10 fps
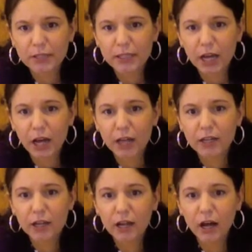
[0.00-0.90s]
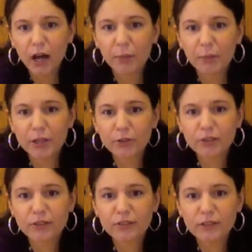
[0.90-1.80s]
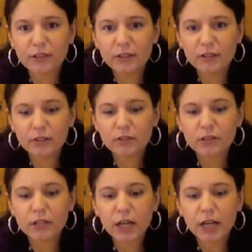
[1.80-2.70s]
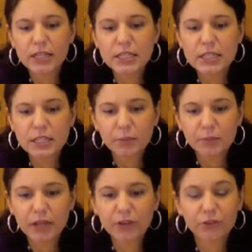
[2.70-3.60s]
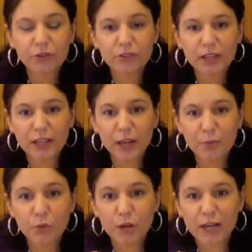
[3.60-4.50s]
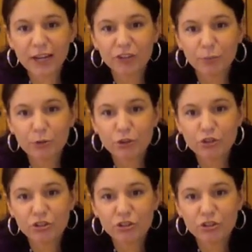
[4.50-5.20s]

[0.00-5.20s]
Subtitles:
not. But you can still kind of see them there. They're sticking up. You want to actually push